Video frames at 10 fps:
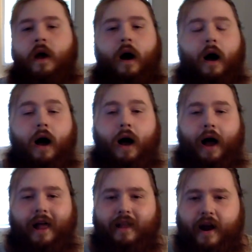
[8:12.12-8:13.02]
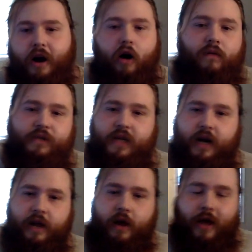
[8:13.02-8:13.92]
and then all of a
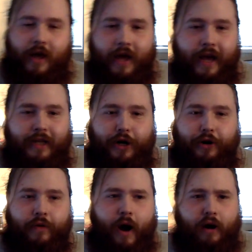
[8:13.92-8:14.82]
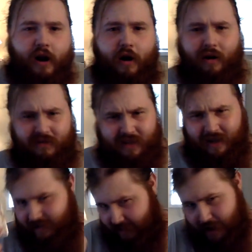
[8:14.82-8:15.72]
sudden he turned around, and all of a
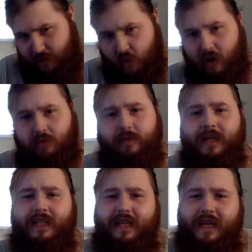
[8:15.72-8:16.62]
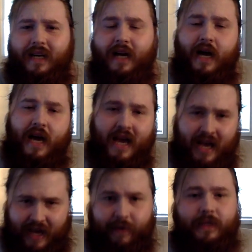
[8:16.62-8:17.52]
sudden the world was
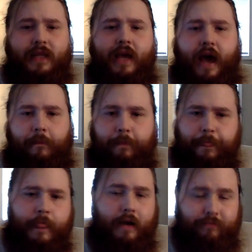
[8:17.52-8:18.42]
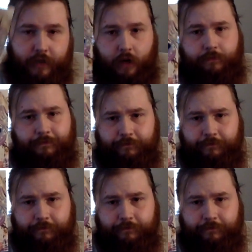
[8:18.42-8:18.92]
he was in the game. So